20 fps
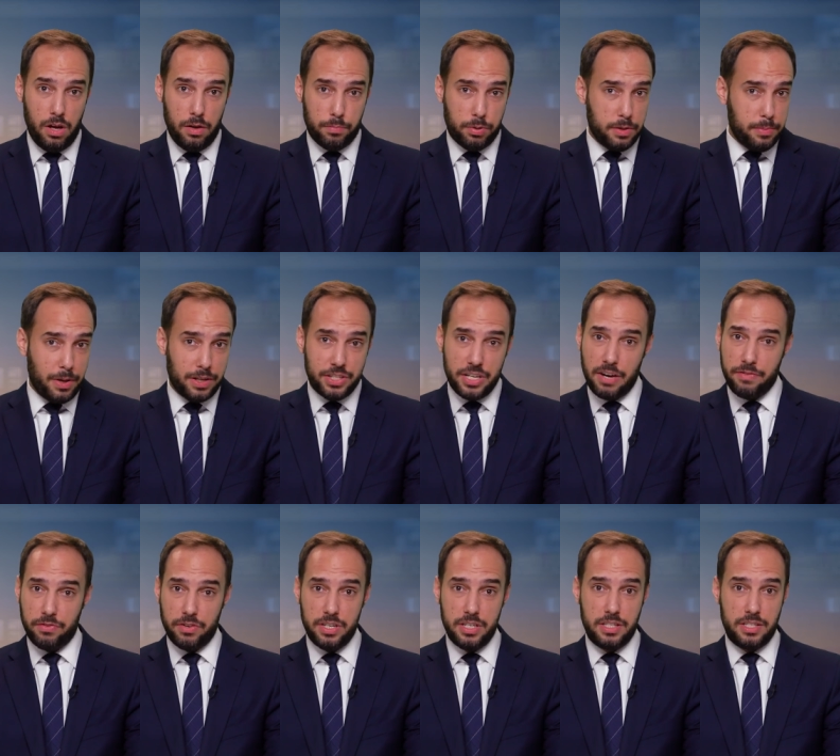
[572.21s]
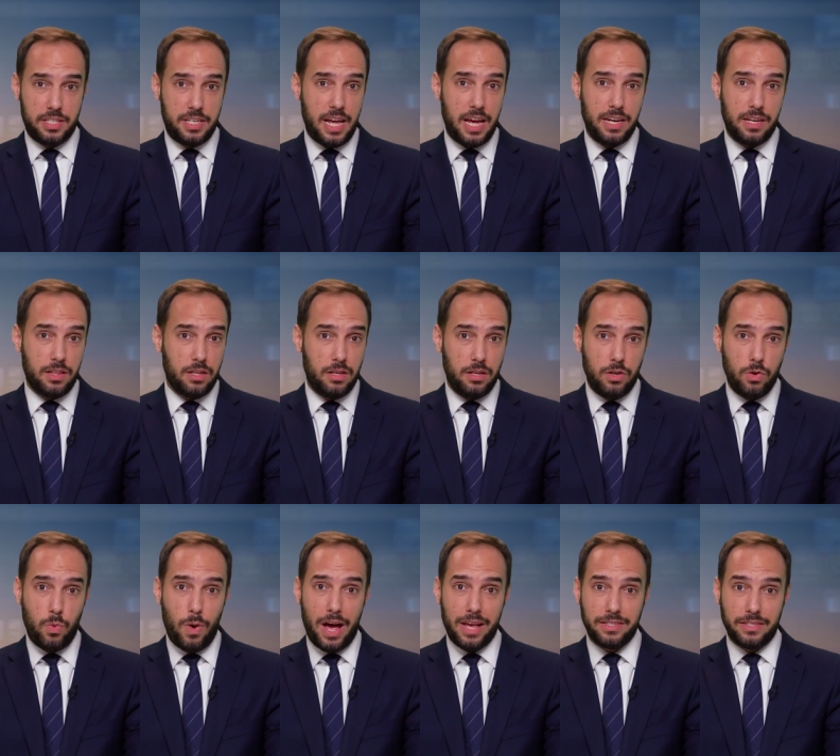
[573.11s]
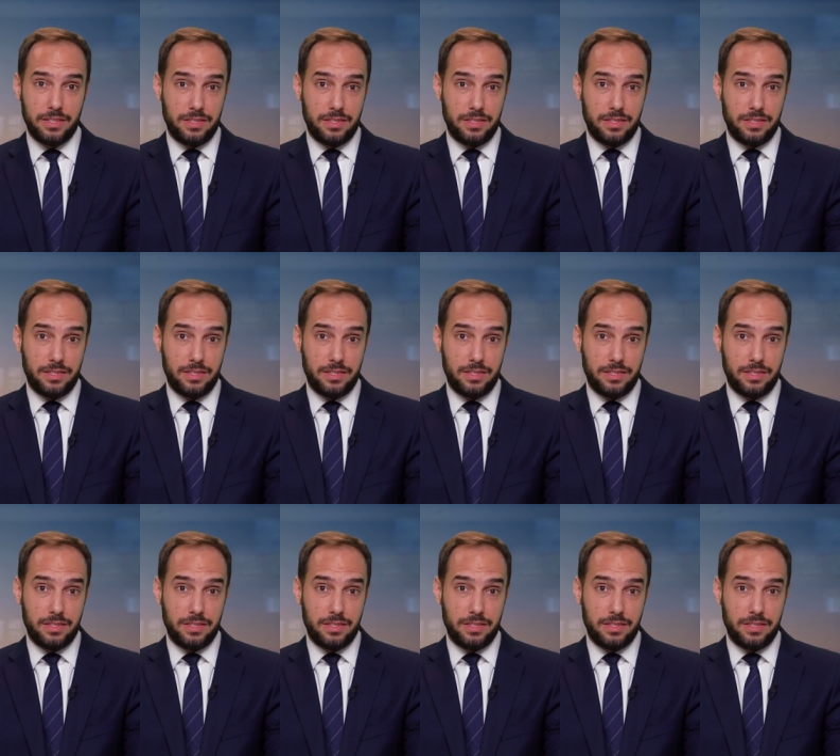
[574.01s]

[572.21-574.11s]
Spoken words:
pretty much every state in the U.S.